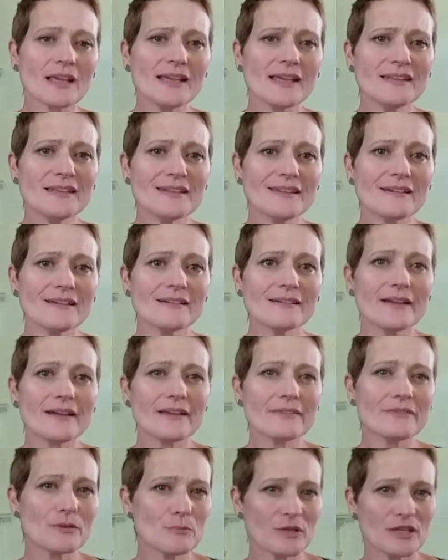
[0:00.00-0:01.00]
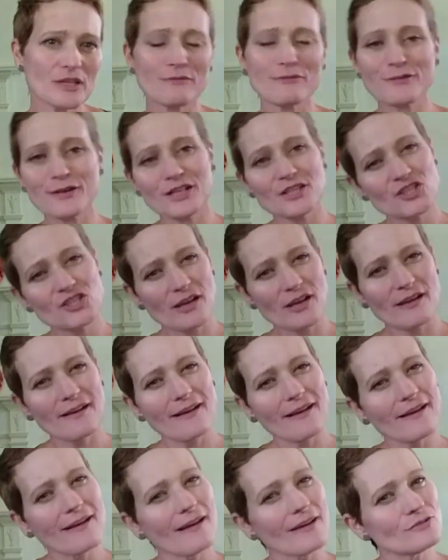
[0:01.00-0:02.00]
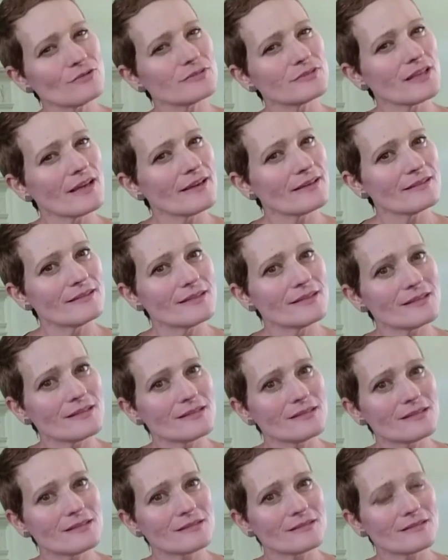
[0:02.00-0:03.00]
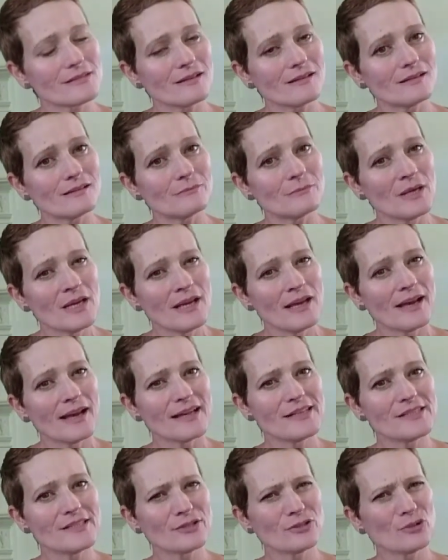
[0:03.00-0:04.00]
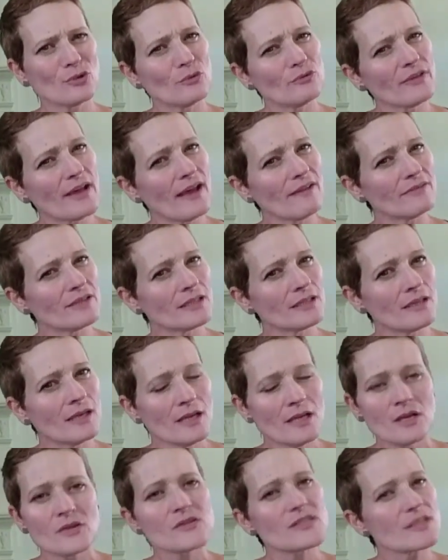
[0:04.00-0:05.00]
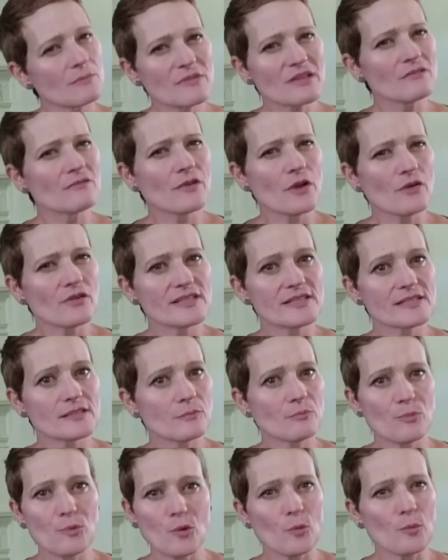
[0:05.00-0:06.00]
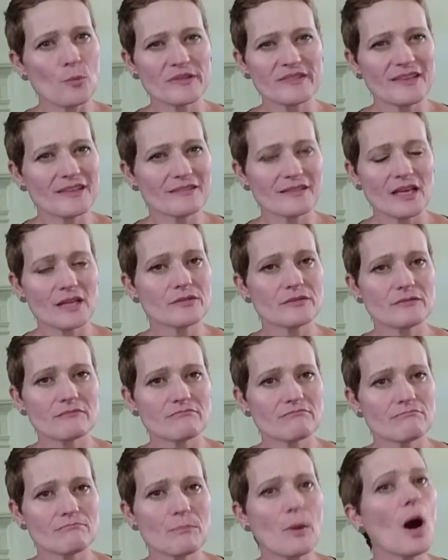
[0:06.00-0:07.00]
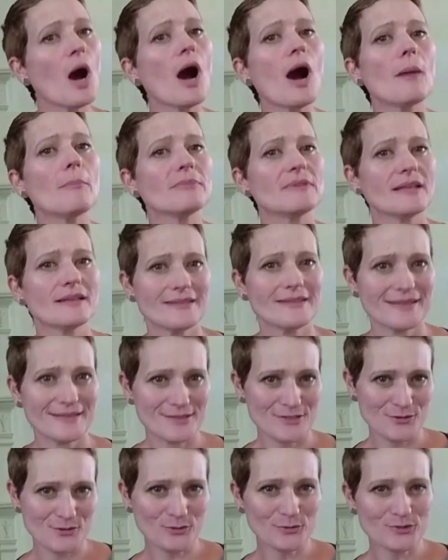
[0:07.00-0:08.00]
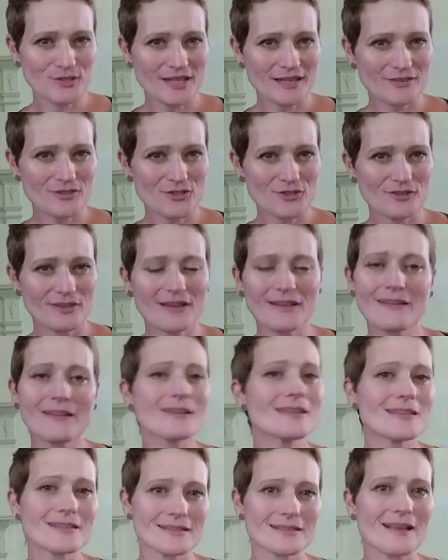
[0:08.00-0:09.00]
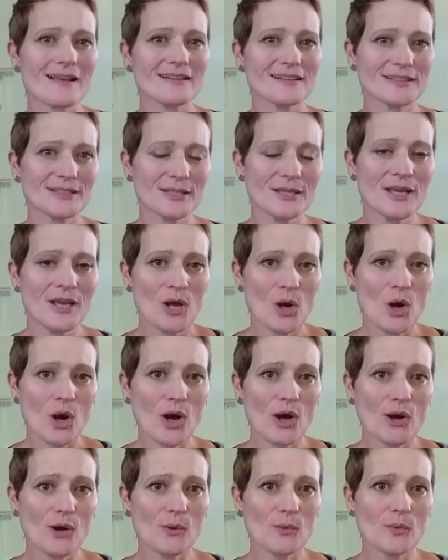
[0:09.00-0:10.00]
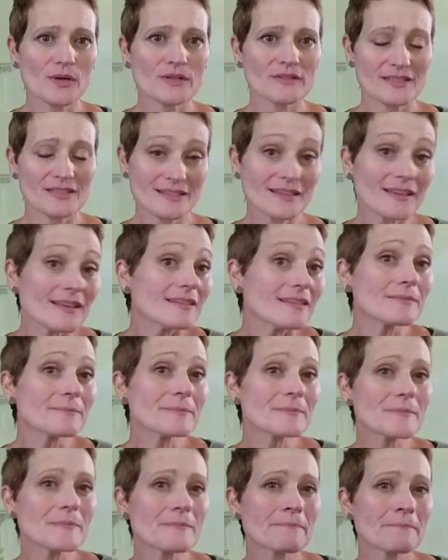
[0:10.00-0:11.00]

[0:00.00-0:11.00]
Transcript: And I think being French, I kind of like this idea of having something very simple, but then that pop that gets your attention, and that's exactly what this is.